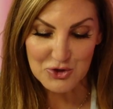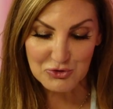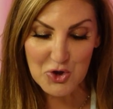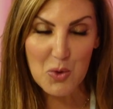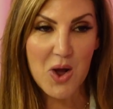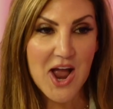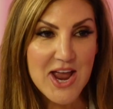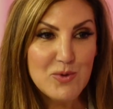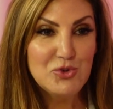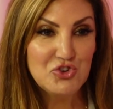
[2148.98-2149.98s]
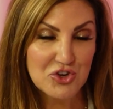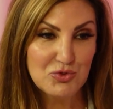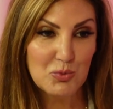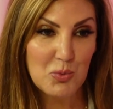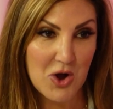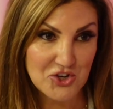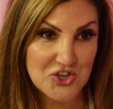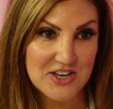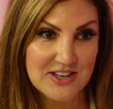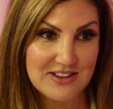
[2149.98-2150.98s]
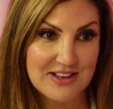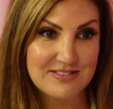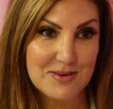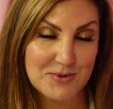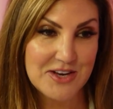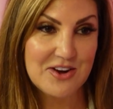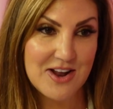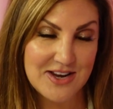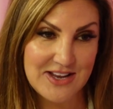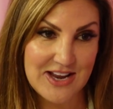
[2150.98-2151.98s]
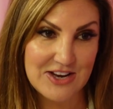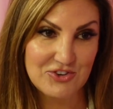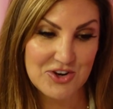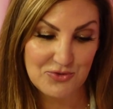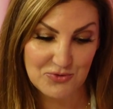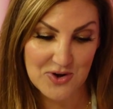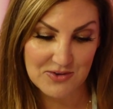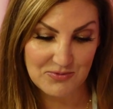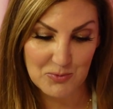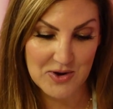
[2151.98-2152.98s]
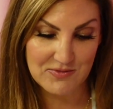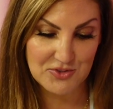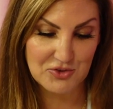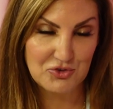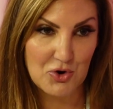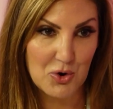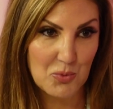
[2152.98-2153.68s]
So I was just watching that someone had gotten engaged in front of whatever the Star Wars.